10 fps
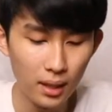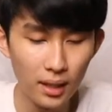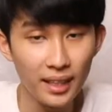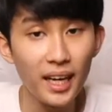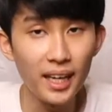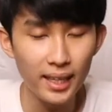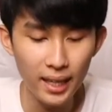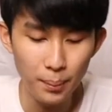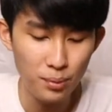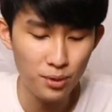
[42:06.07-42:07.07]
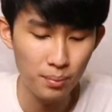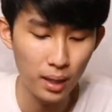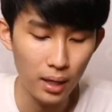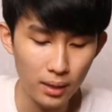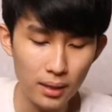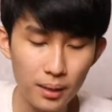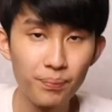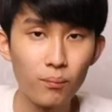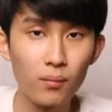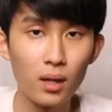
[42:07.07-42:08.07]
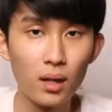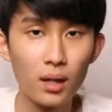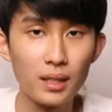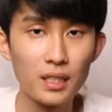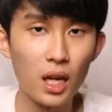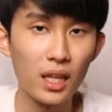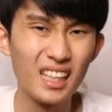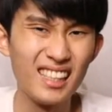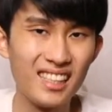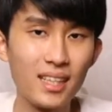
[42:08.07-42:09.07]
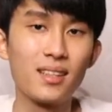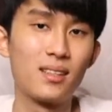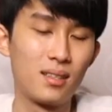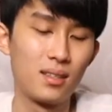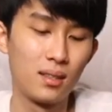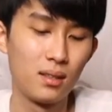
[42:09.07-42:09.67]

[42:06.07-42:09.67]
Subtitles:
EA Games, but it's not yet